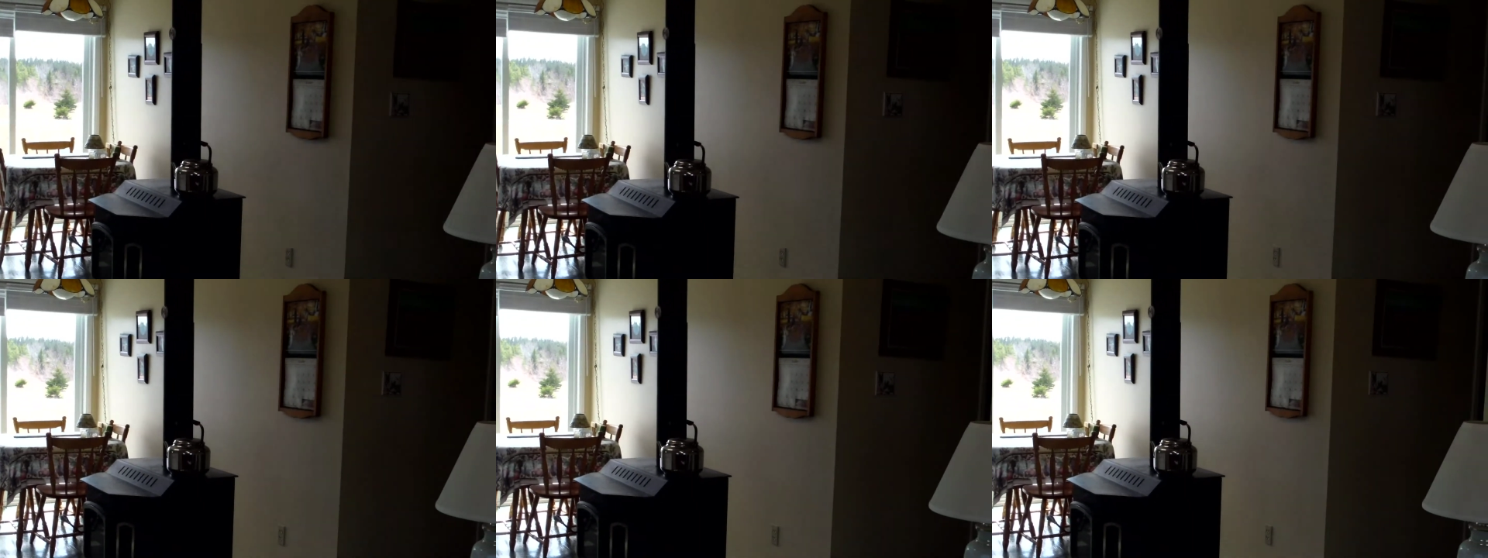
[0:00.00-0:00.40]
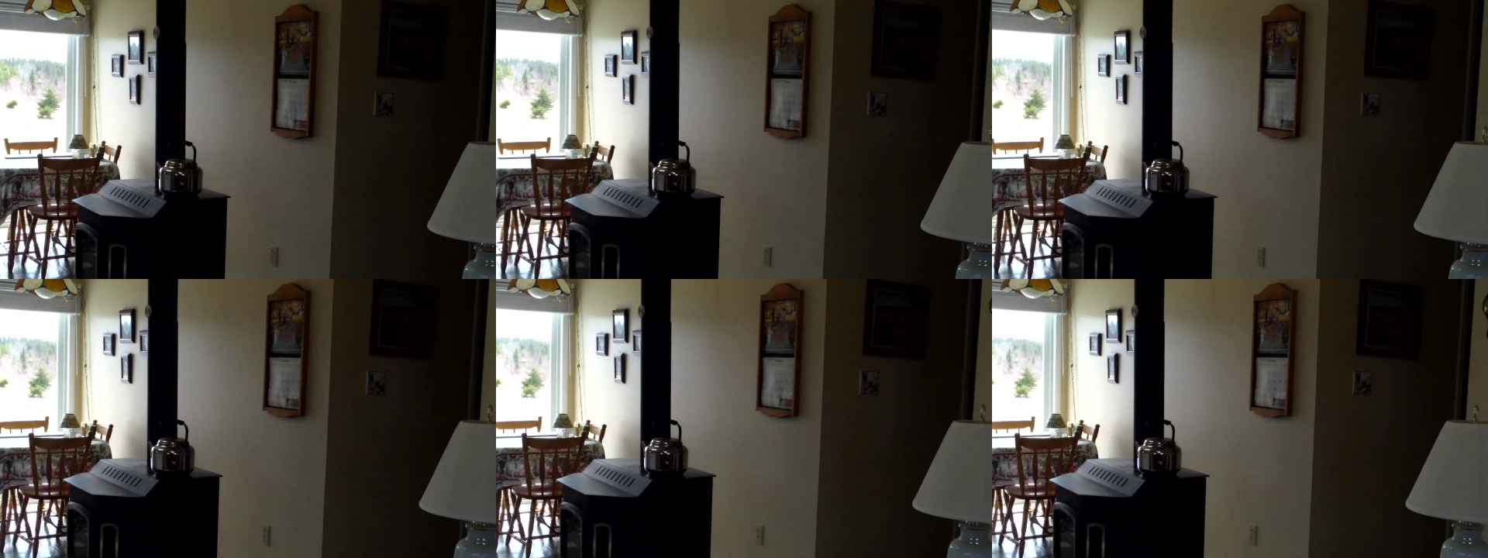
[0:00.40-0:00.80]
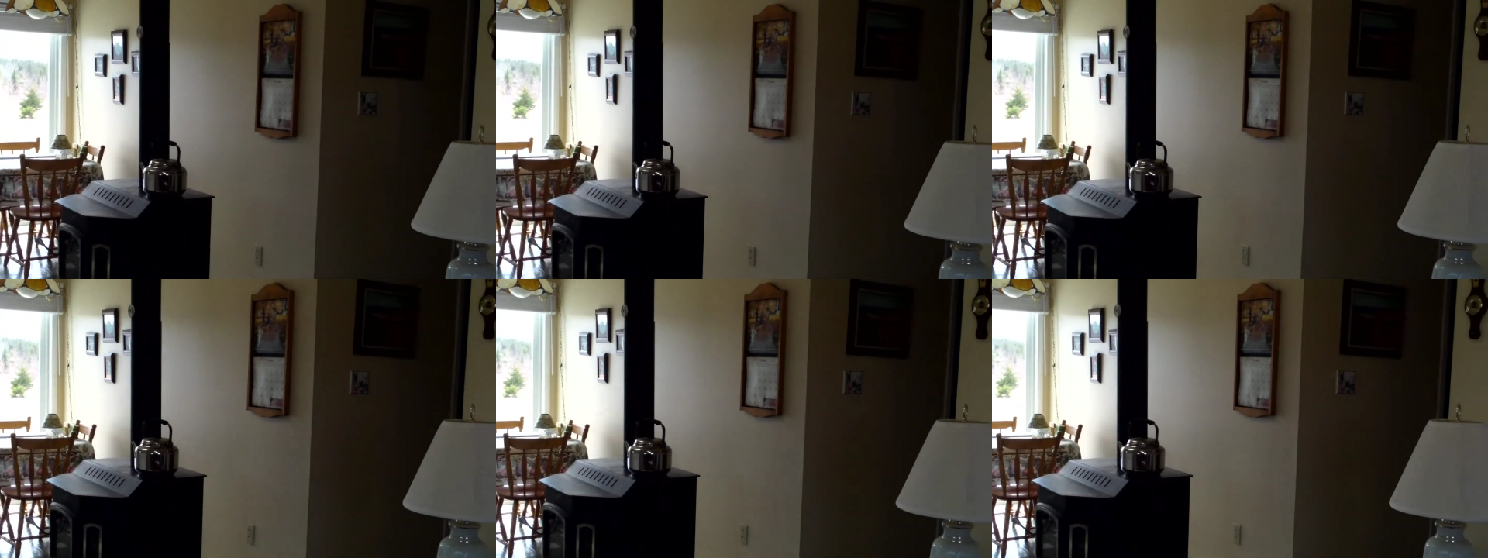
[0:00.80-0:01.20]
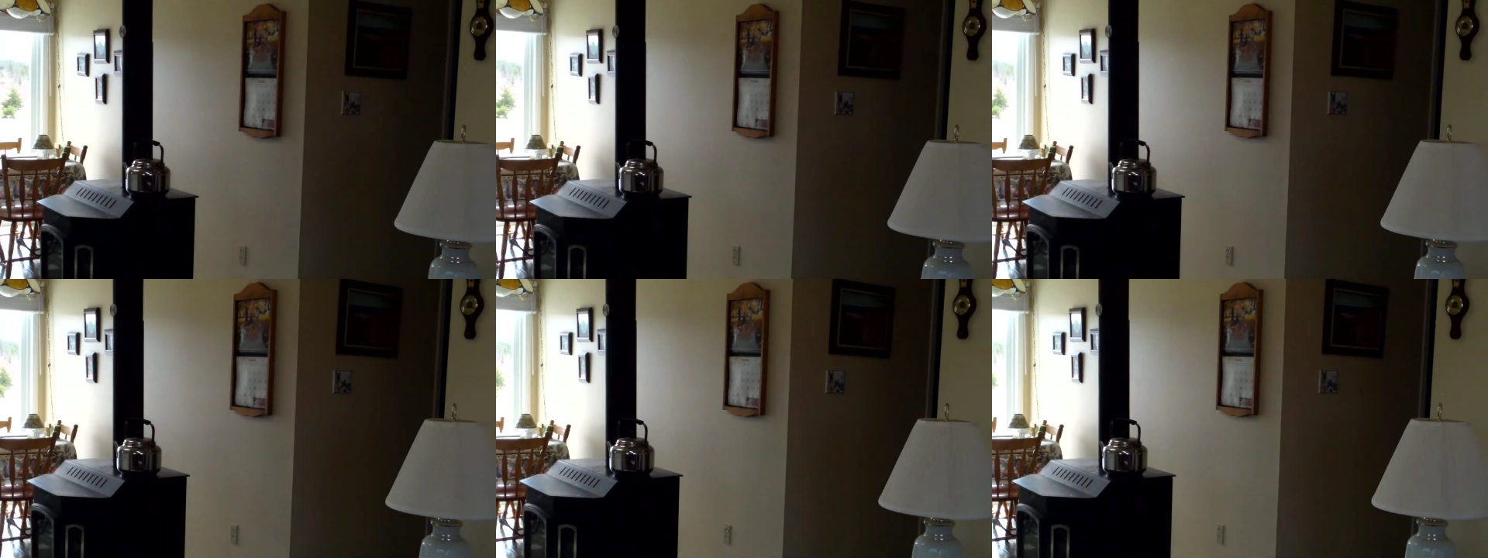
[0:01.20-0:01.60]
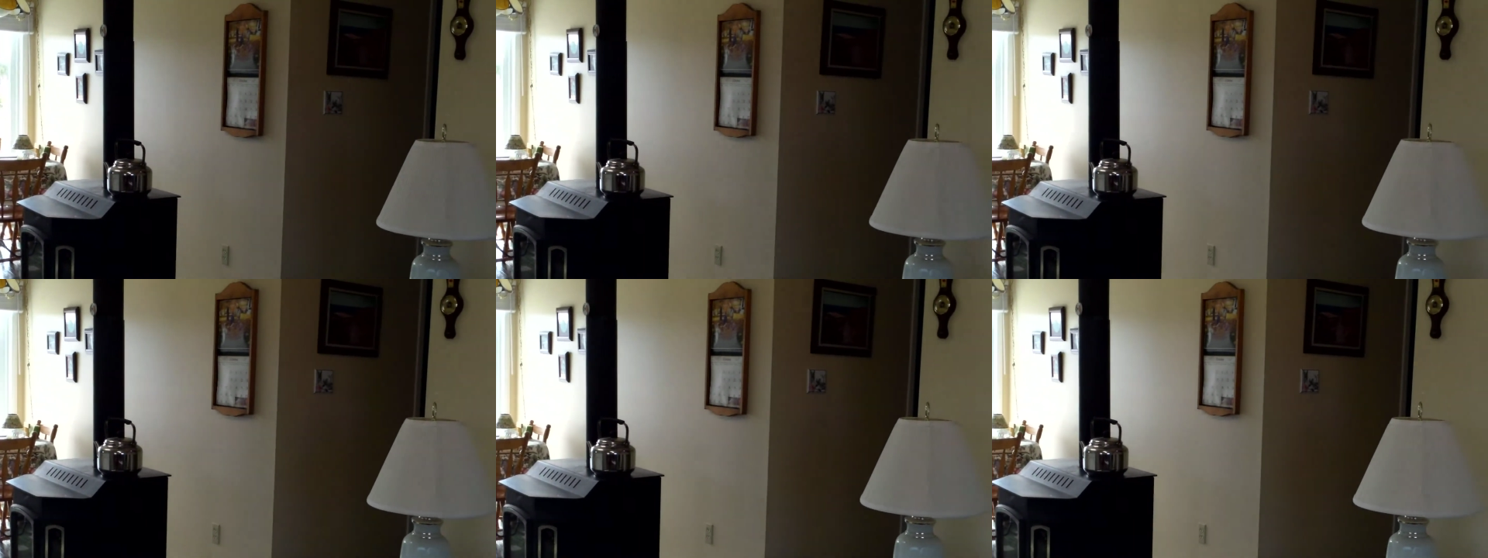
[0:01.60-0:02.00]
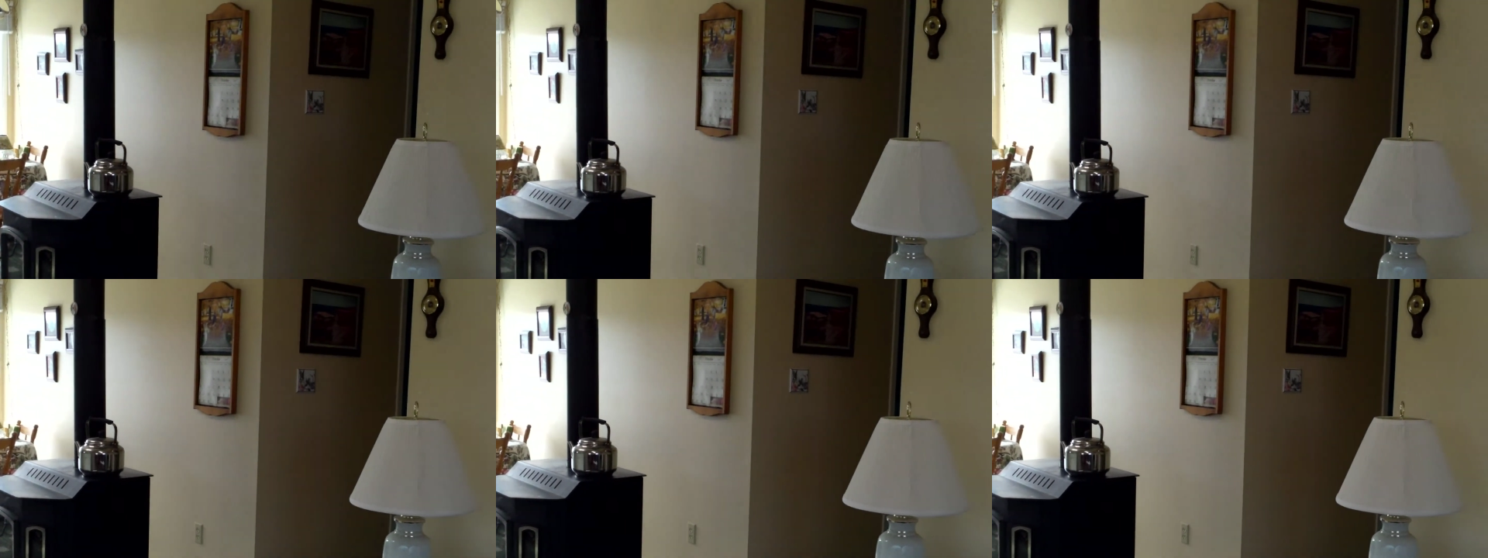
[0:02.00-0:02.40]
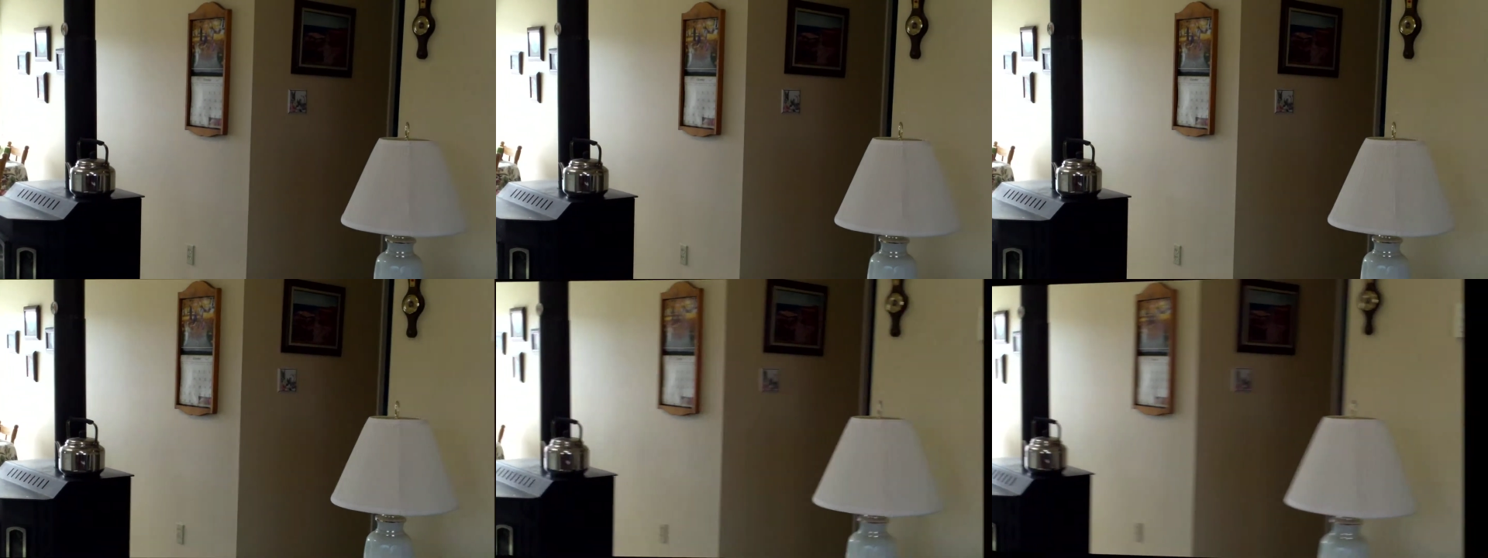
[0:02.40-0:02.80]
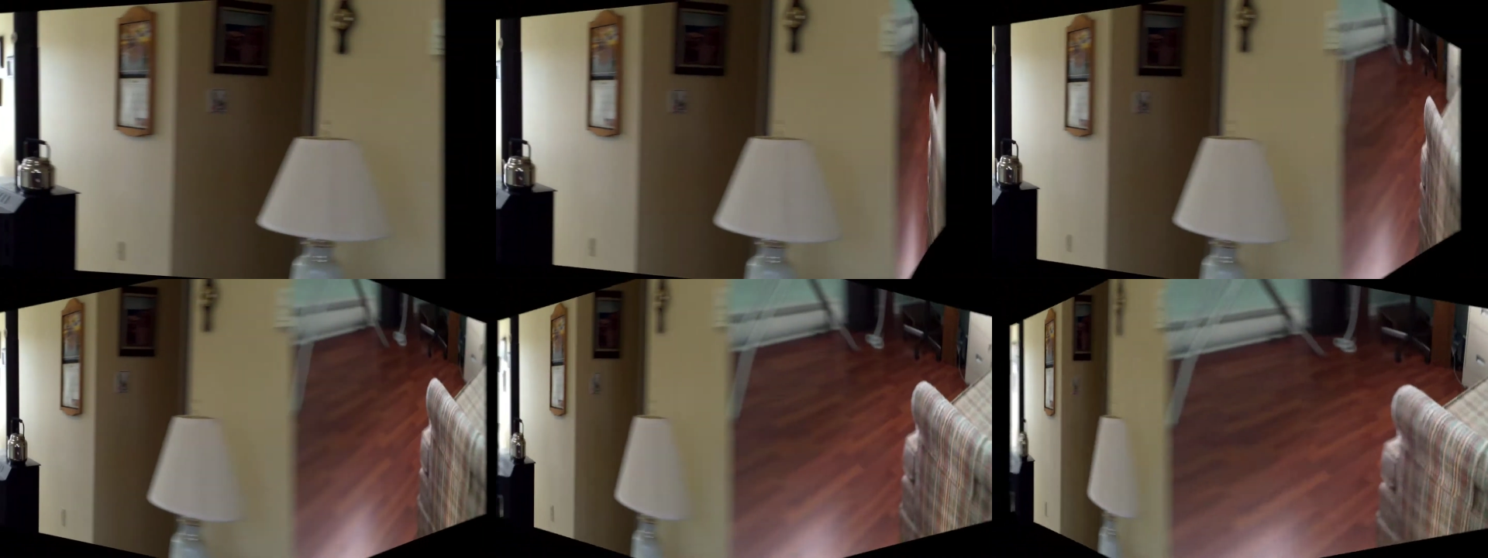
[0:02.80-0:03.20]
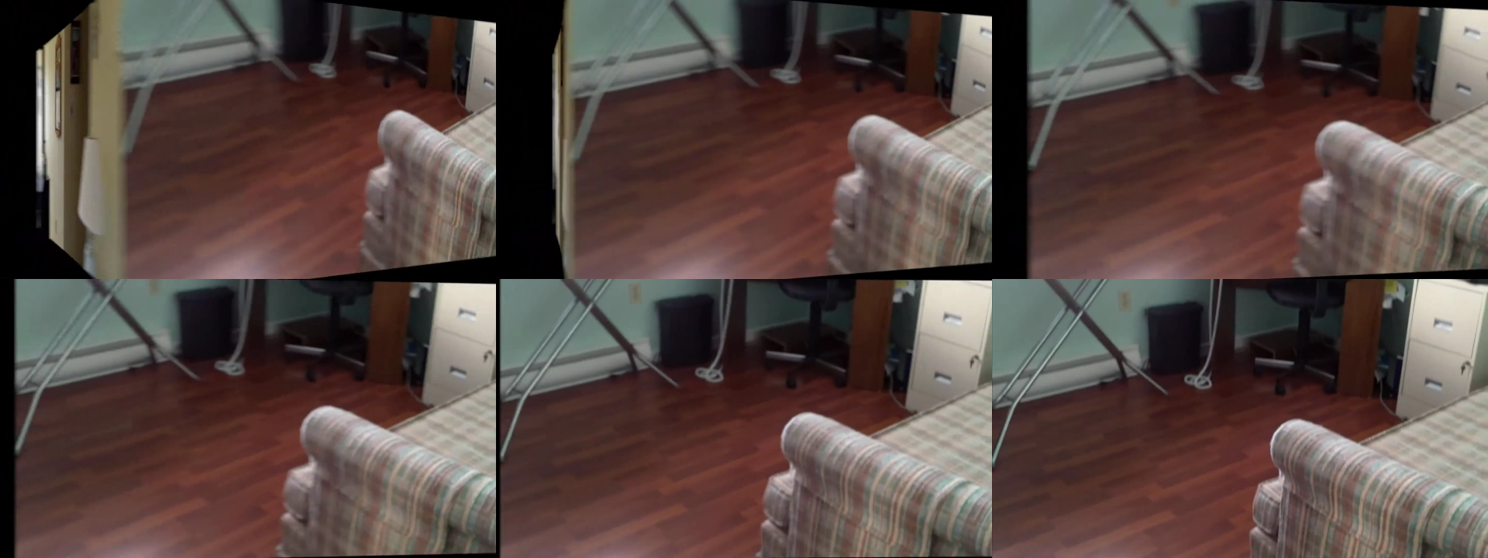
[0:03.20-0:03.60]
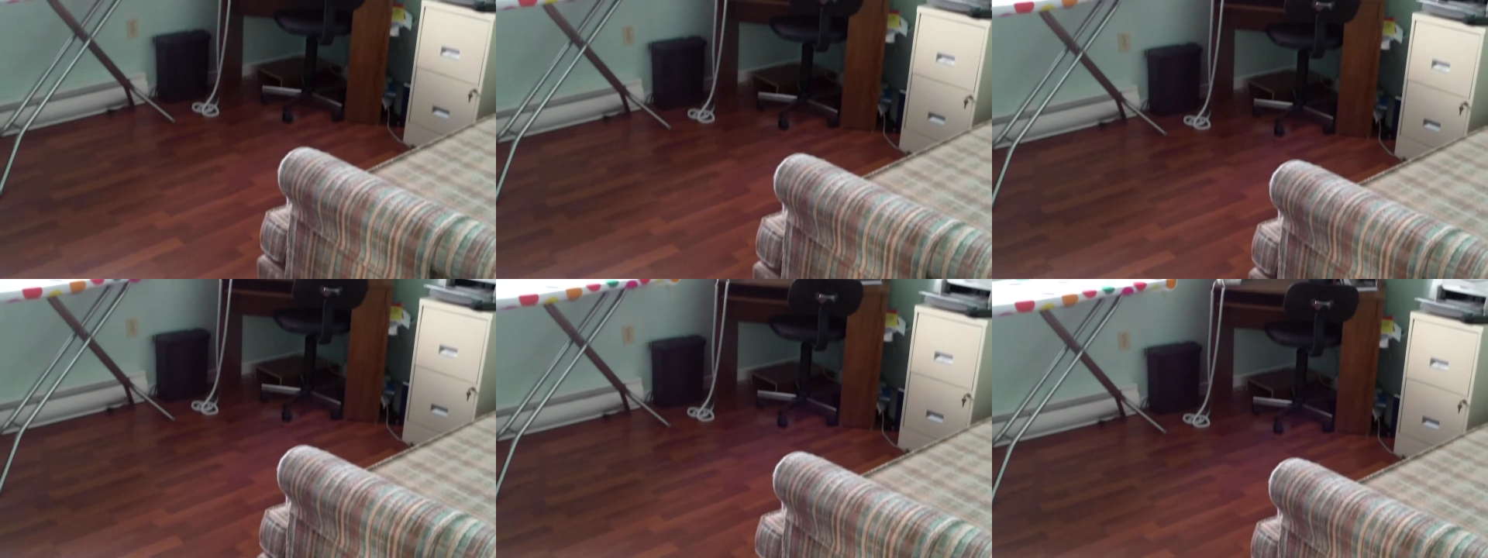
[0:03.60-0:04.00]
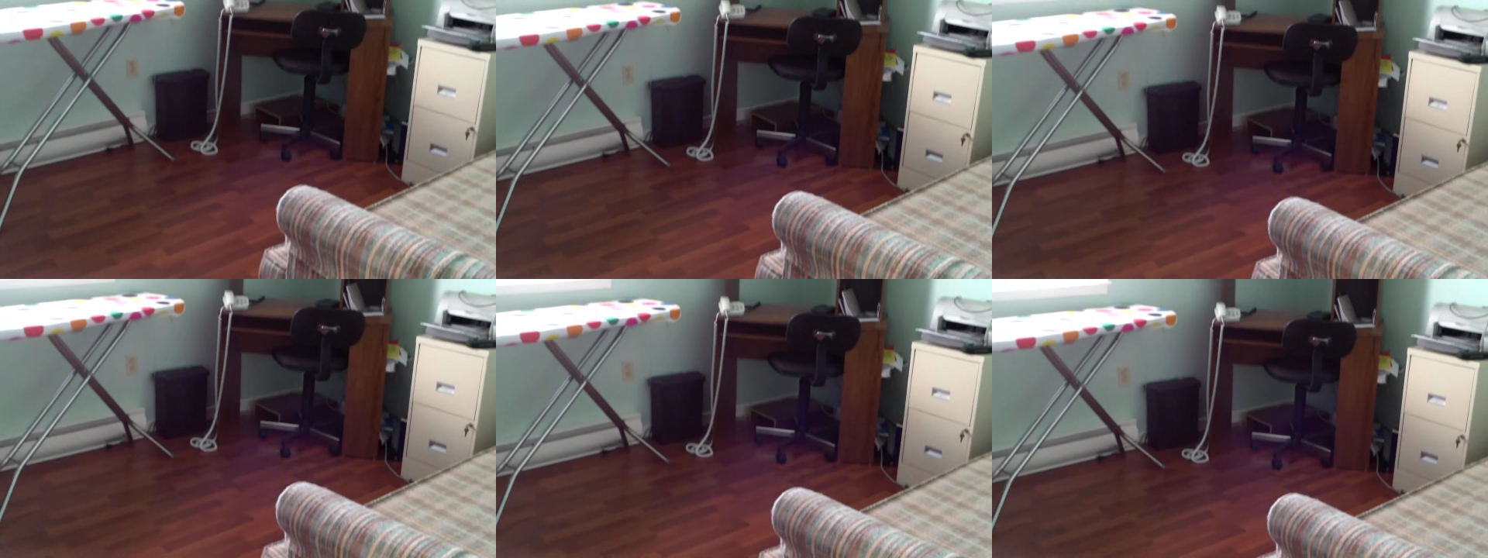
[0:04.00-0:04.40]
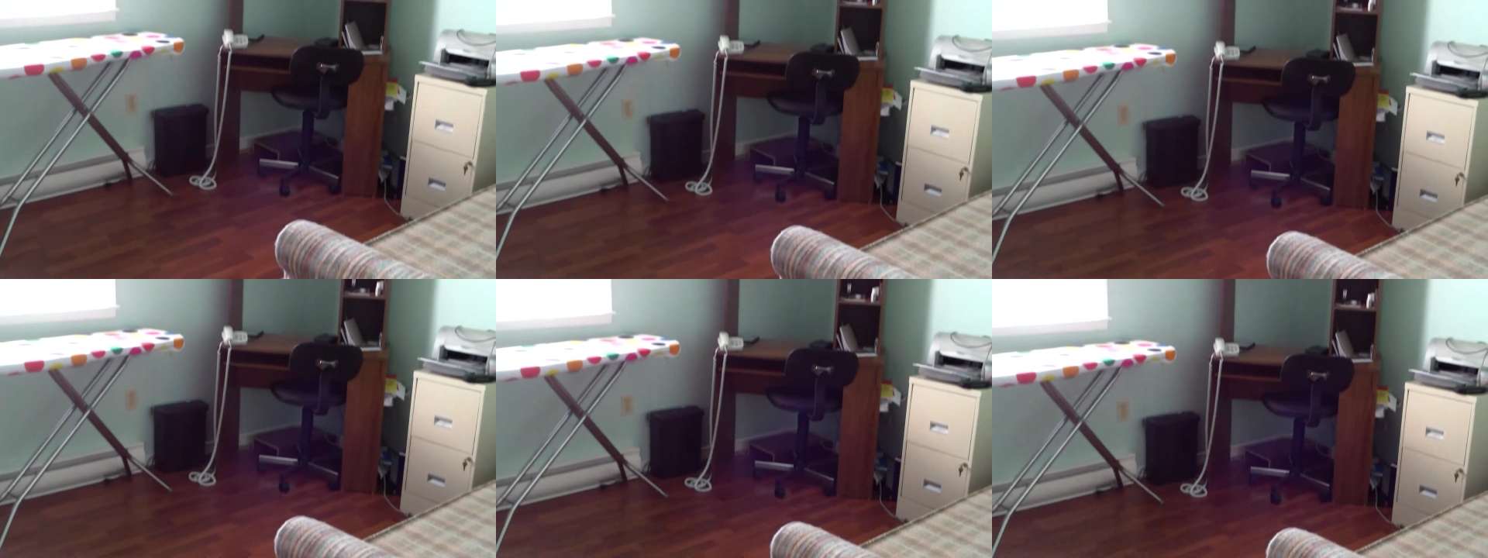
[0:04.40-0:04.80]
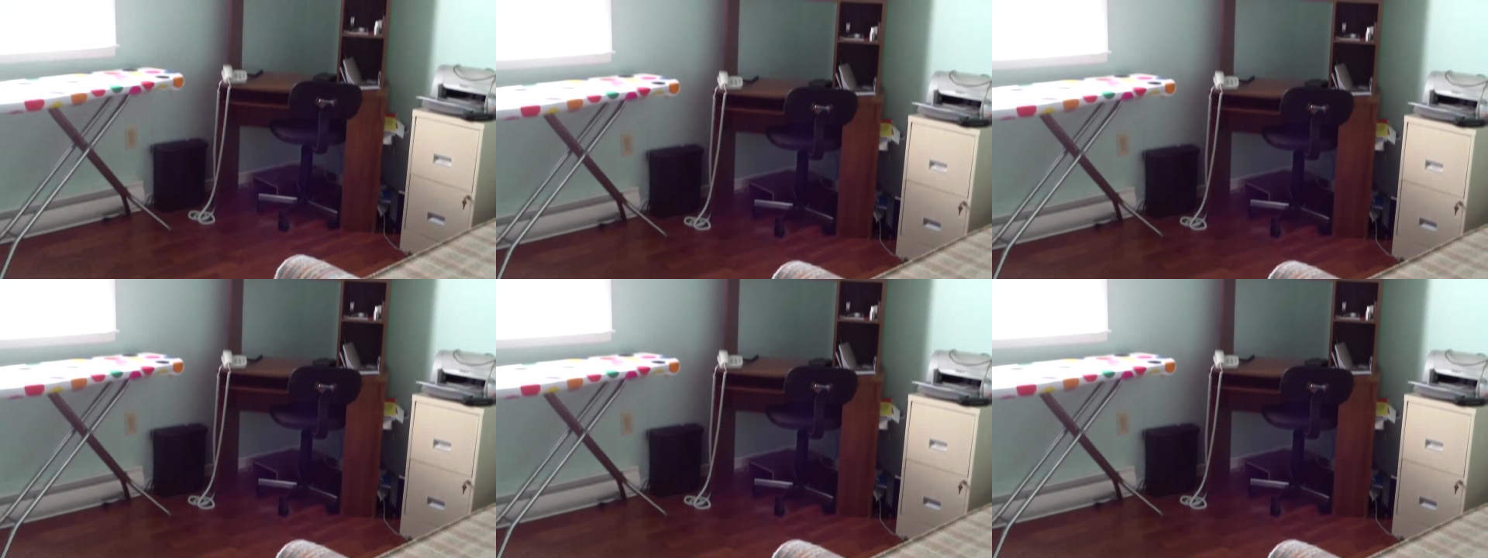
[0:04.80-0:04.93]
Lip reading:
(no speaker visible)